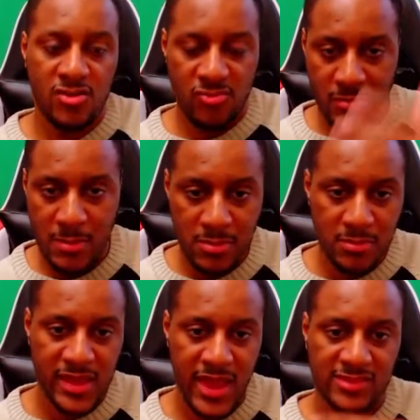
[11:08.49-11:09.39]
remember
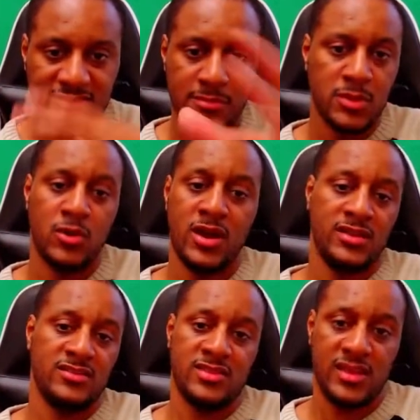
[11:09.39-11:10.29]
me and send me one of
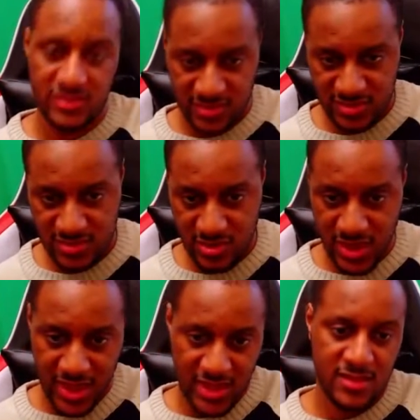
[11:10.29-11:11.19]
these things,
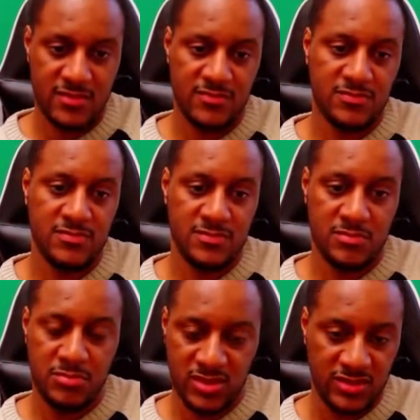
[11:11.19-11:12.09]
okay?
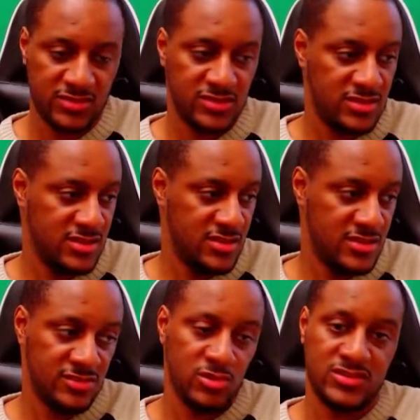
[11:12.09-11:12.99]
Because
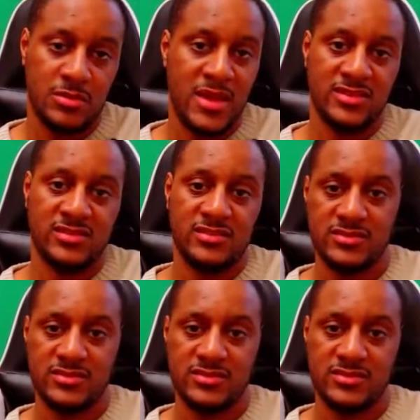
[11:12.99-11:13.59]
this looks amazing.